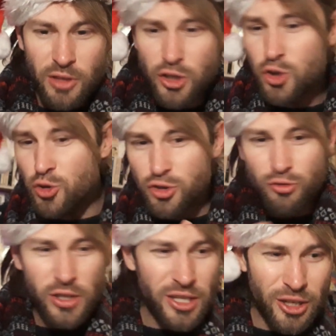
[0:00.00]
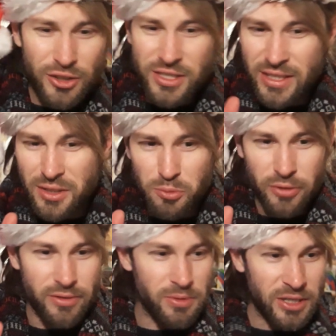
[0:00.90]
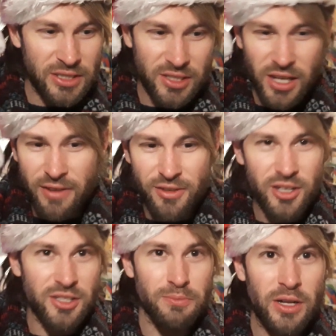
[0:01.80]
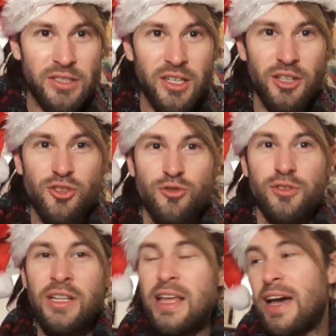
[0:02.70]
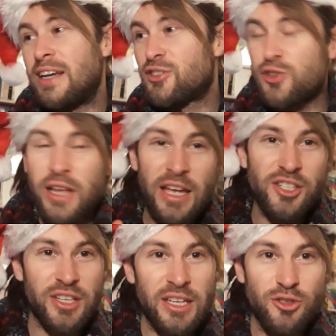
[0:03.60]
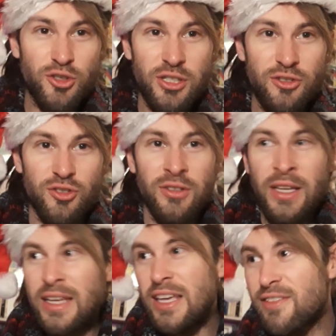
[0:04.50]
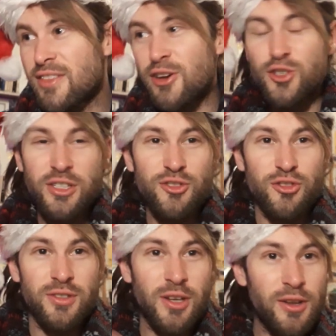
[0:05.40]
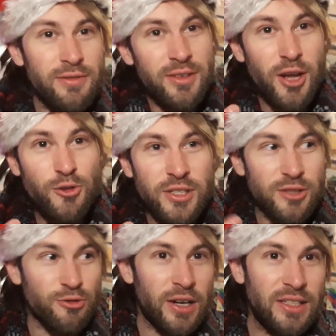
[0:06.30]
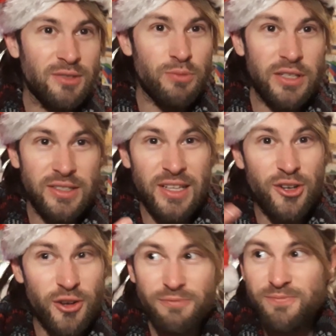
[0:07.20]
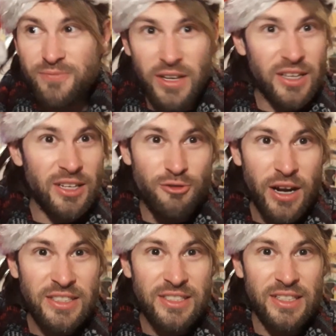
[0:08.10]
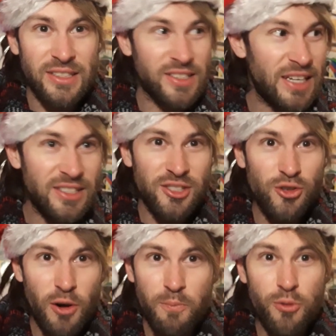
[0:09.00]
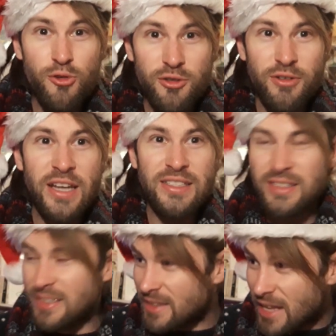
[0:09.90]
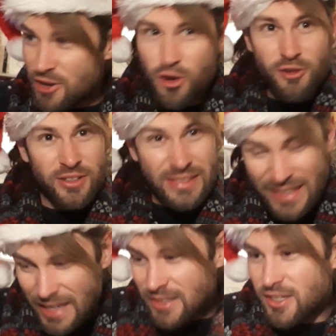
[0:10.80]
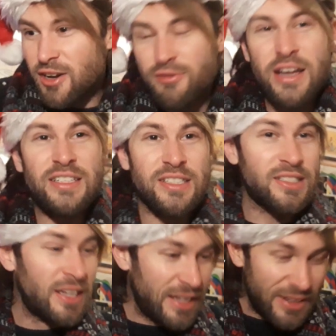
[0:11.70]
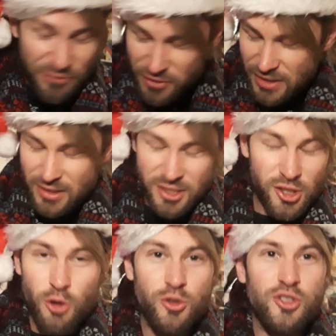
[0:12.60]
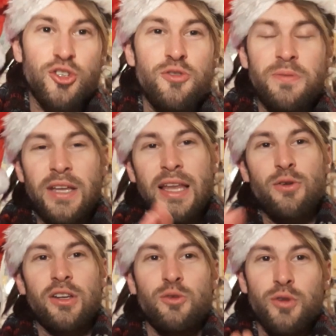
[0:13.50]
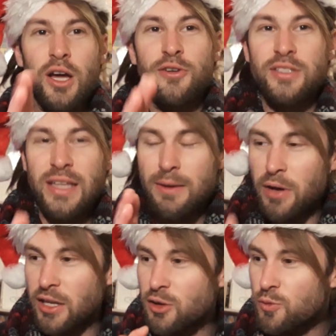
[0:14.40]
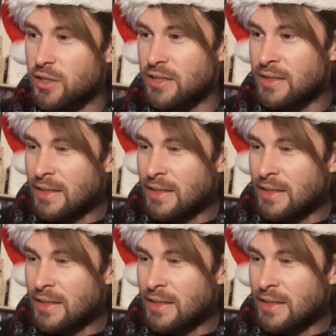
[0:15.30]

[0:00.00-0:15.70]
you should really go and see this movie because it's diverse and multicultural and it's going to educate your children. Even though children don't even notice race because they're not fucking racist. Kids are not born racist. They're not. Kids aren't racist. So stupid. Anyway, look, we'll go into that, but I don't want